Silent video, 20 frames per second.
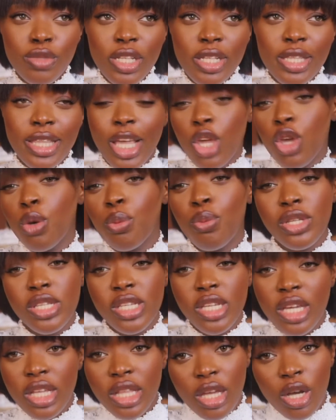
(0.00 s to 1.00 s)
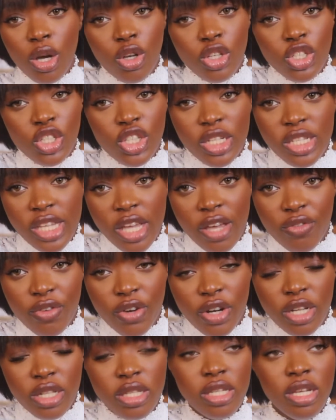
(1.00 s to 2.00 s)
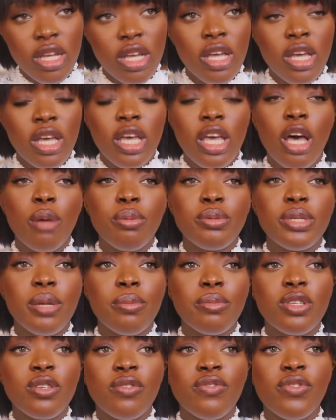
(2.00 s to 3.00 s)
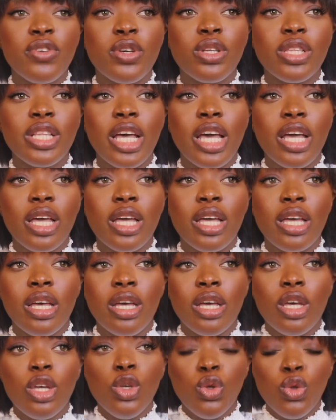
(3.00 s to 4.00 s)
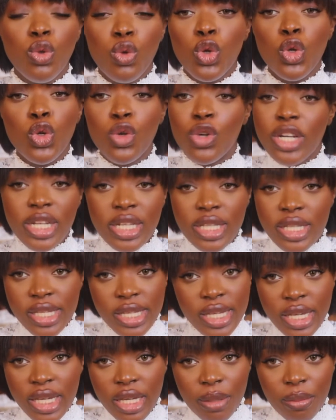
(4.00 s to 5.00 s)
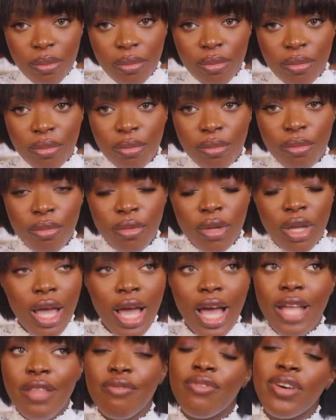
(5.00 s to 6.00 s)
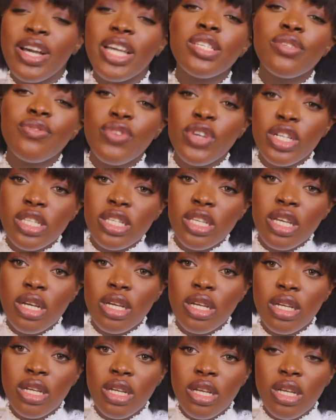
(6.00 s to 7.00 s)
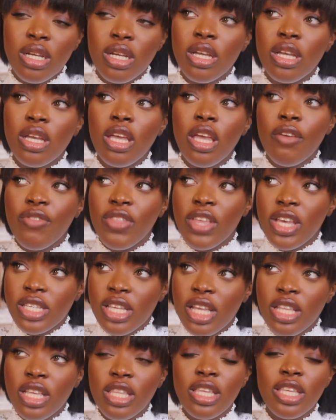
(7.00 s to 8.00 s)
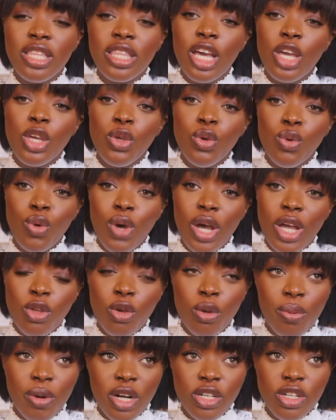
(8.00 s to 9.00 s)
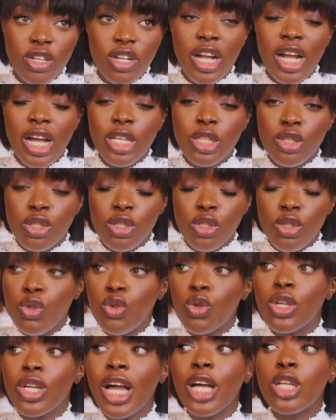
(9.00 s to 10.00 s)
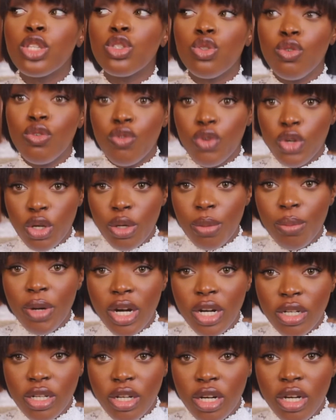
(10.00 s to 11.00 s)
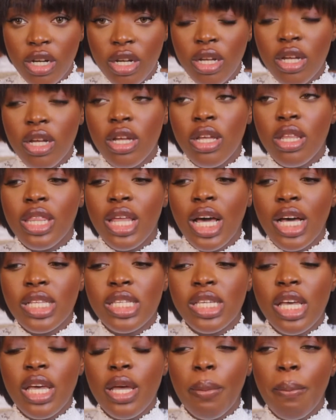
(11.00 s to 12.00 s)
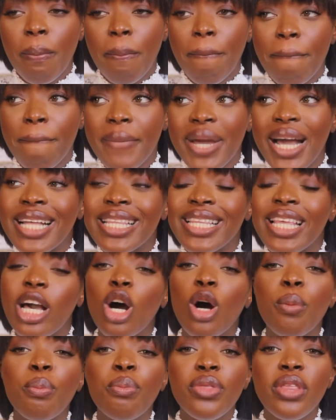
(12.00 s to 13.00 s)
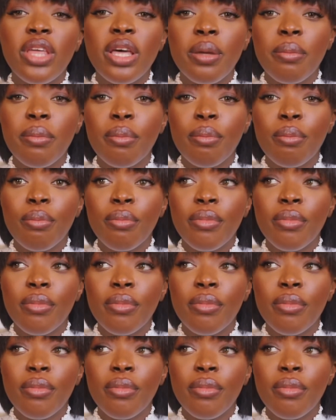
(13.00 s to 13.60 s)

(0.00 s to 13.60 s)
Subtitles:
like you're putting in a conscious effort, helps them to feel like, you know, you're a team, and vice versa. If there's anything that you and your partner can do for your partner that can help them